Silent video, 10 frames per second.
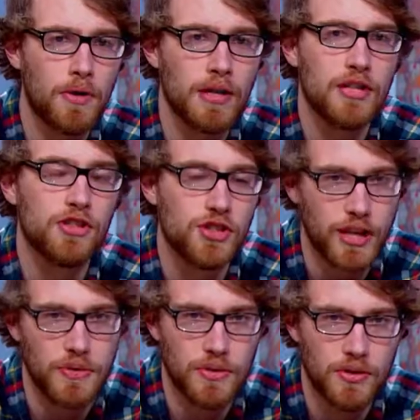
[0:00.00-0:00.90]
in
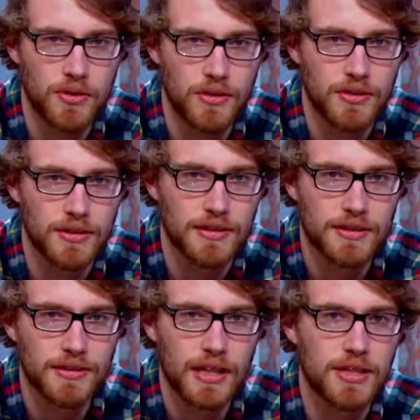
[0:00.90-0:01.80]
general
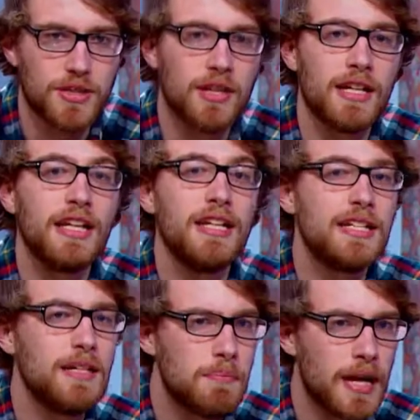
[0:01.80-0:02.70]
and start
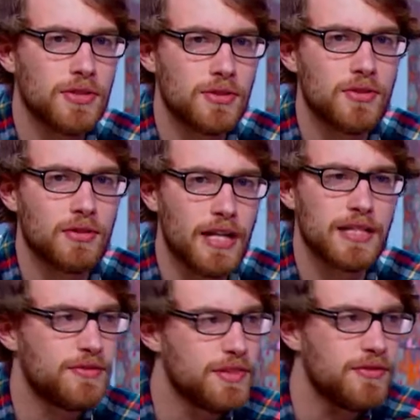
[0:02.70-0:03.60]
eating better. Lots
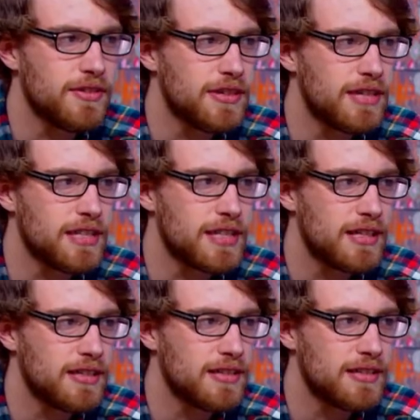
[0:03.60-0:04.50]
of different things, I
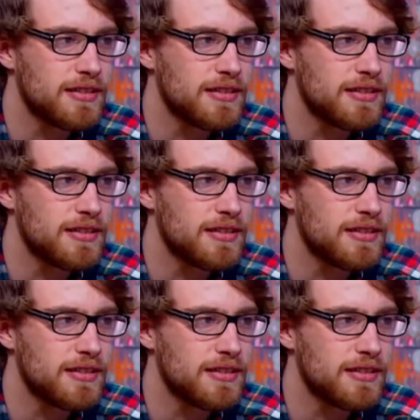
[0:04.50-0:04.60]
think.